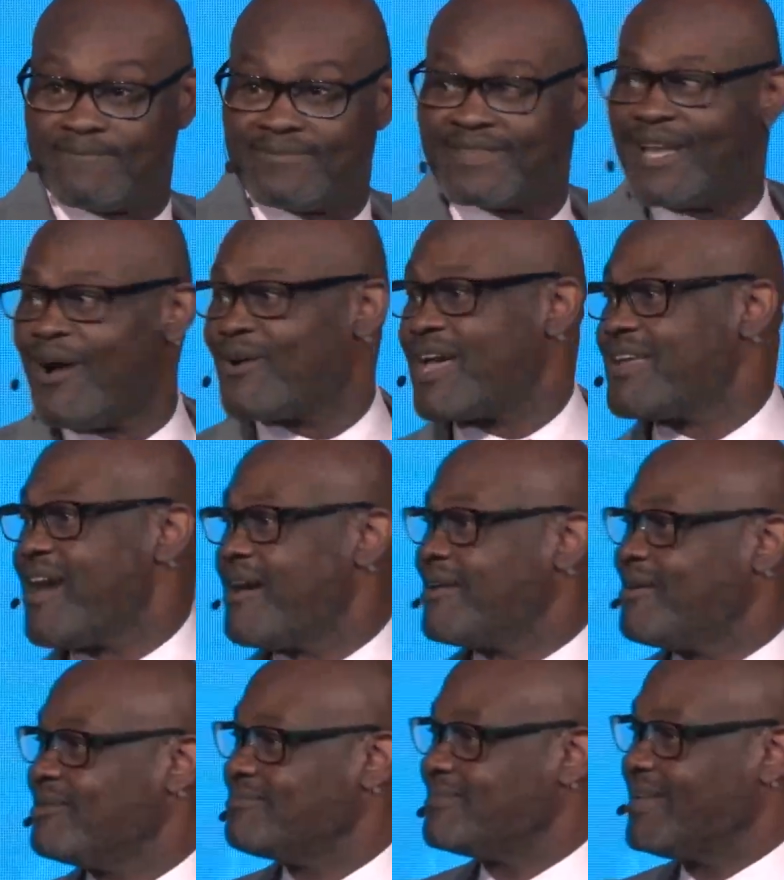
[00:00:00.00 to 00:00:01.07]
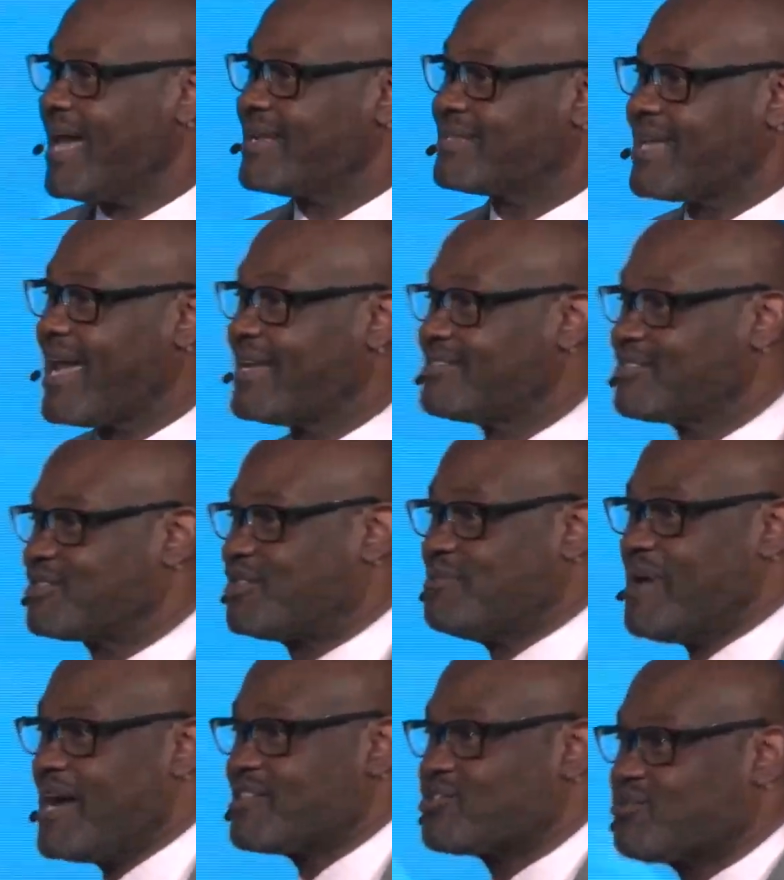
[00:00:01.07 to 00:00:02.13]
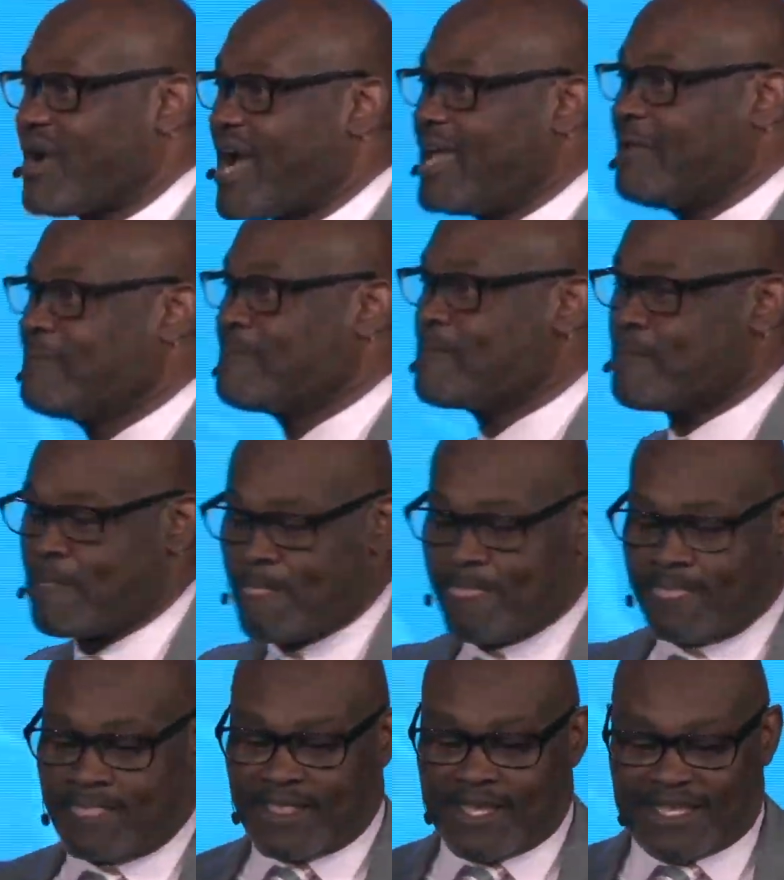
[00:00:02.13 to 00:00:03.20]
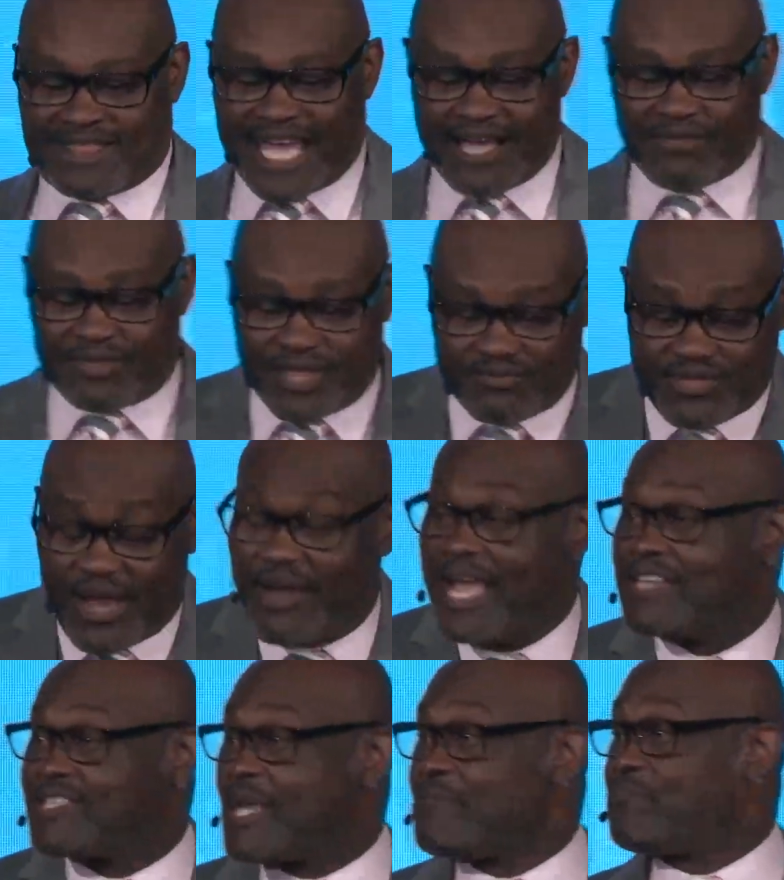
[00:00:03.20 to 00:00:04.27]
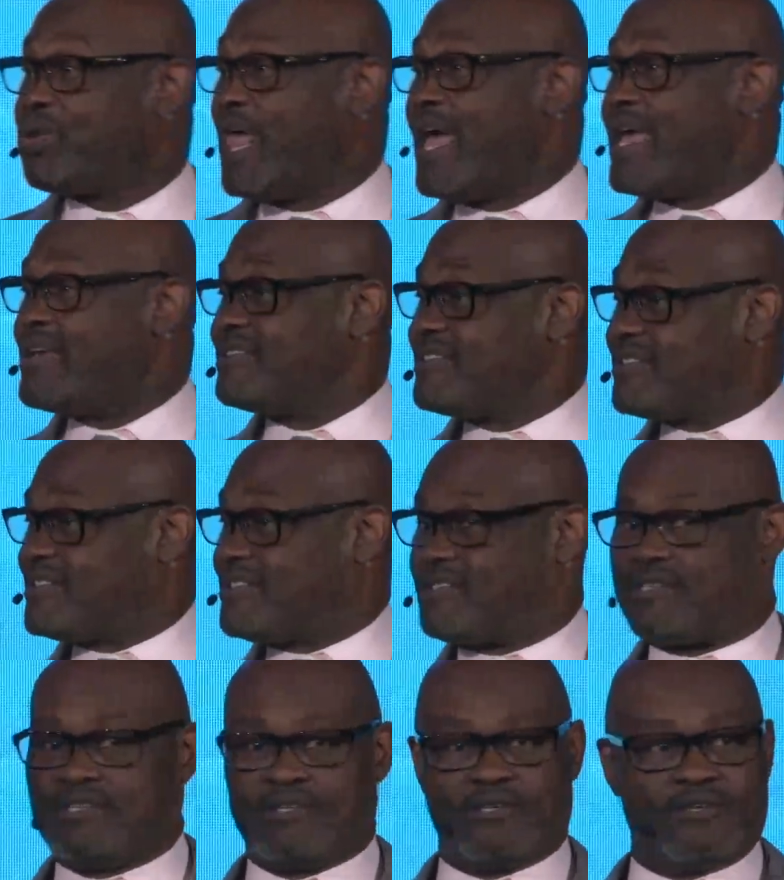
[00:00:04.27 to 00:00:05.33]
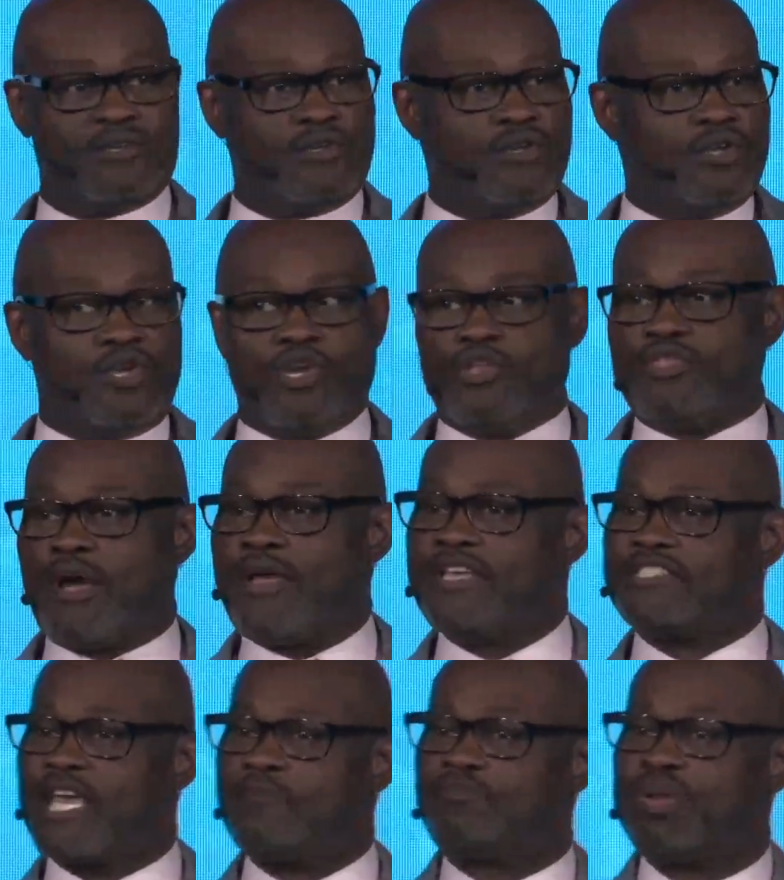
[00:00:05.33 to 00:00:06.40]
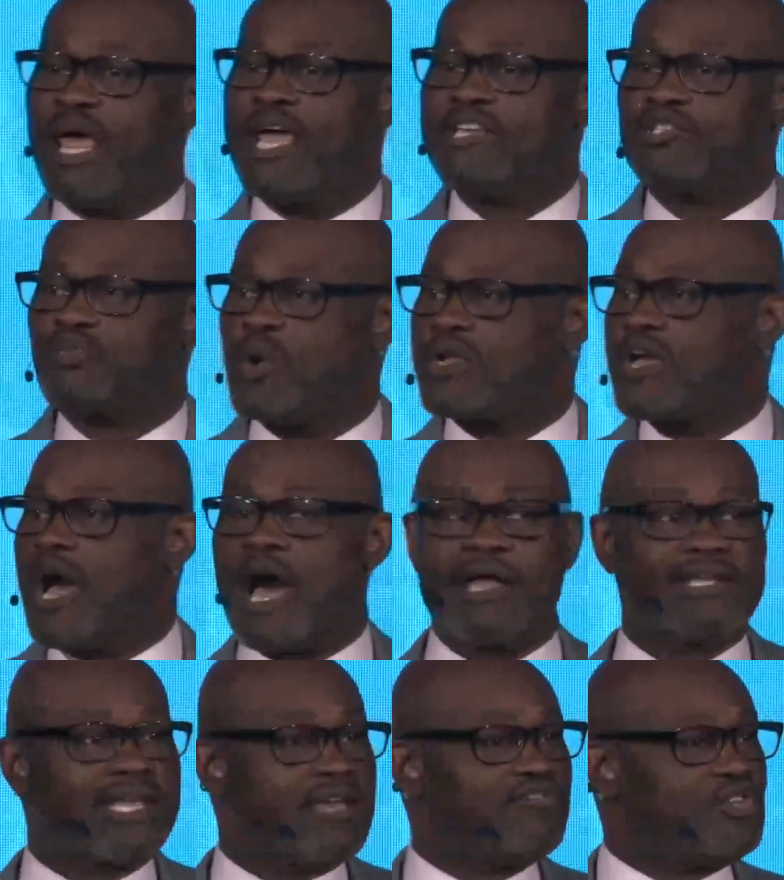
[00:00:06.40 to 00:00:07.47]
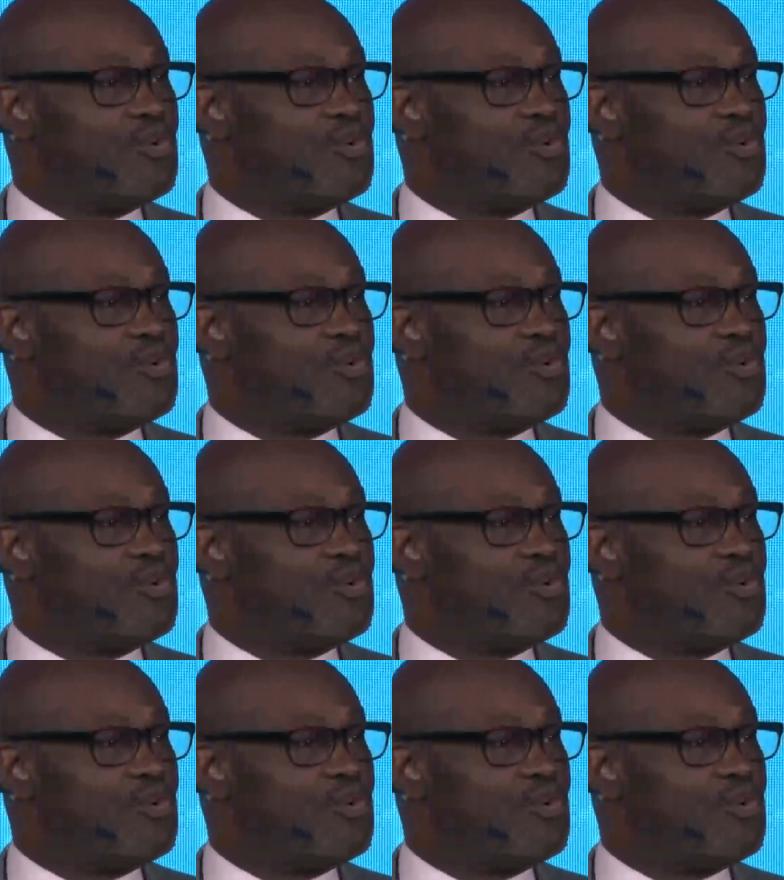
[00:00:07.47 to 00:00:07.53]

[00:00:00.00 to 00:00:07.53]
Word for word: Okay, y'all don't like that too much, right? There is a place. There is a place where God gives you